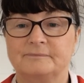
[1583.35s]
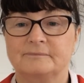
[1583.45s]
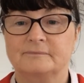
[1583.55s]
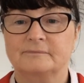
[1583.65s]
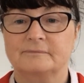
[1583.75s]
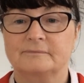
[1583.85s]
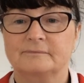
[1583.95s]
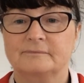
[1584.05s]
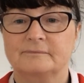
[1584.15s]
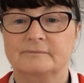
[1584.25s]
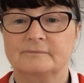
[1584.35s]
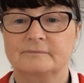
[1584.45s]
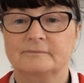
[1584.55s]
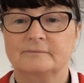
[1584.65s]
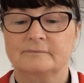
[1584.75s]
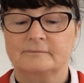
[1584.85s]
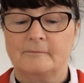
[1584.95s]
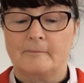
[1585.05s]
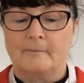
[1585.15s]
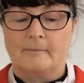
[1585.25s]

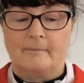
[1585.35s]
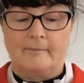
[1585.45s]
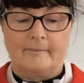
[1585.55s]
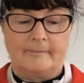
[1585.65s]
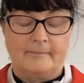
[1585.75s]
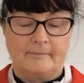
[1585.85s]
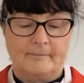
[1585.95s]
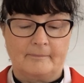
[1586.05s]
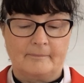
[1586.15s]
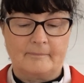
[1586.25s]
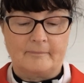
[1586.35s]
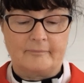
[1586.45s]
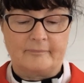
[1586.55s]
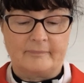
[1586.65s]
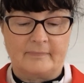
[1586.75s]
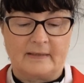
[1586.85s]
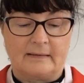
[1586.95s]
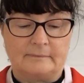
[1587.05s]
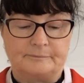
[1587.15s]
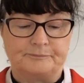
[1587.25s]

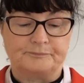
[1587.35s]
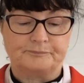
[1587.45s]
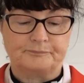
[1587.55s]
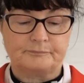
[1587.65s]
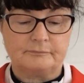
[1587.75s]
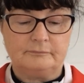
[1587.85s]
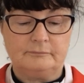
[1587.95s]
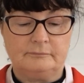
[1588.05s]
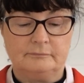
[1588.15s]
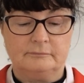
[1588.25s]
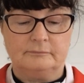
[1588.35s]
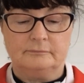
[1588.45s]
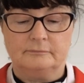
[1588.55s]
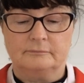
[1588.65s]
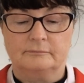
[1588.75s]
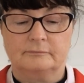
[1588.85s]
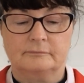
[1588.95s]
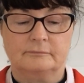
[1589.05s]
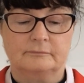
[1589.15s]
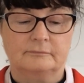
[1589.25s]

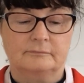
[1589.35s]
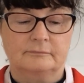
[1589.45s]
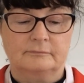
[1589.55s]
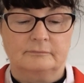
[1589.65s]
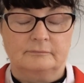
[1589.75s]
No one is speaking in this clip.